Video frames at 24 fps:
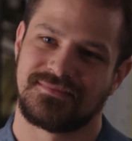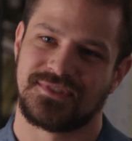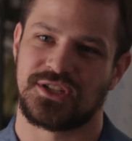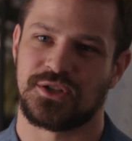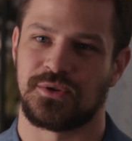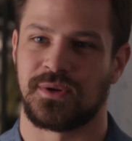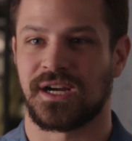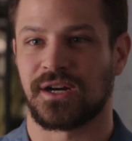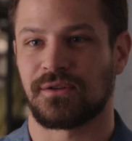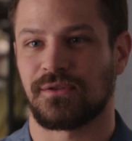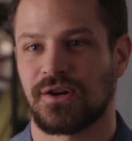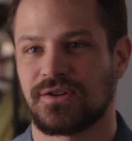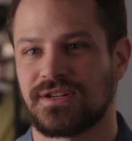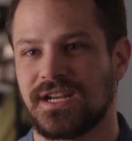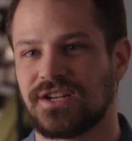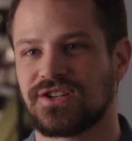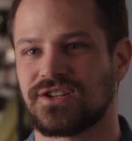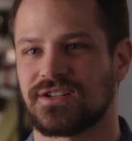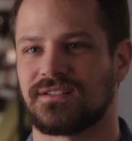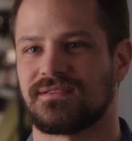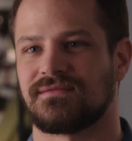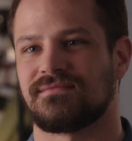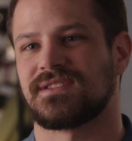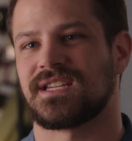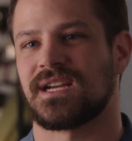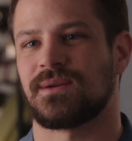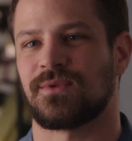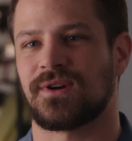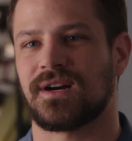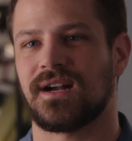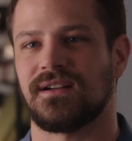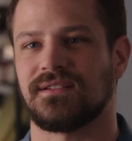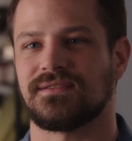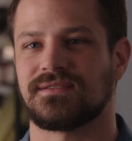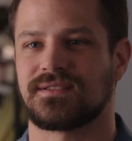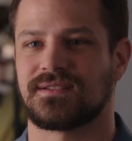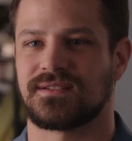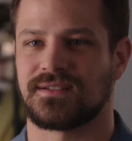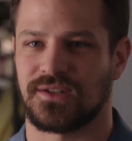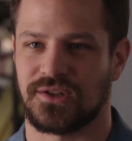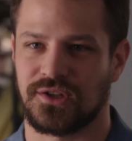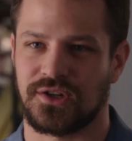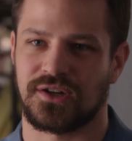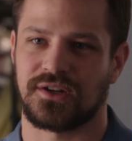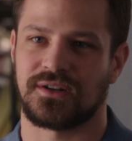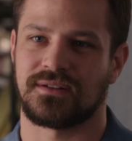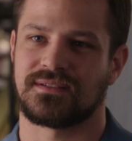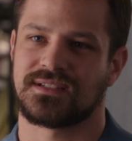doing a rotation somewhere else to
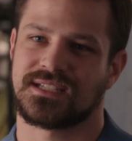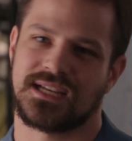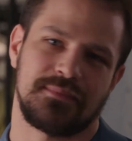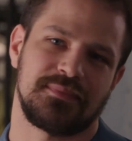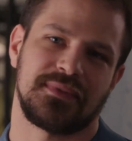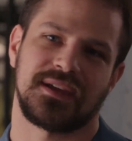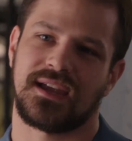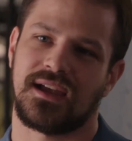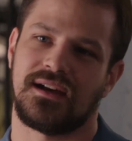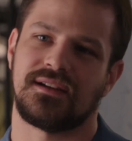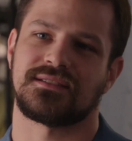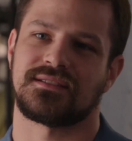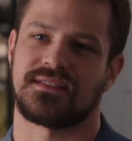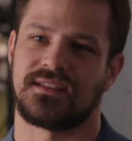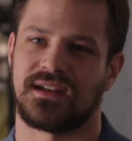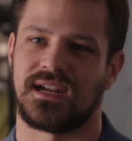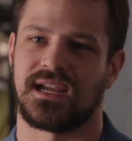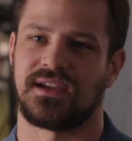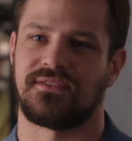learn something else in the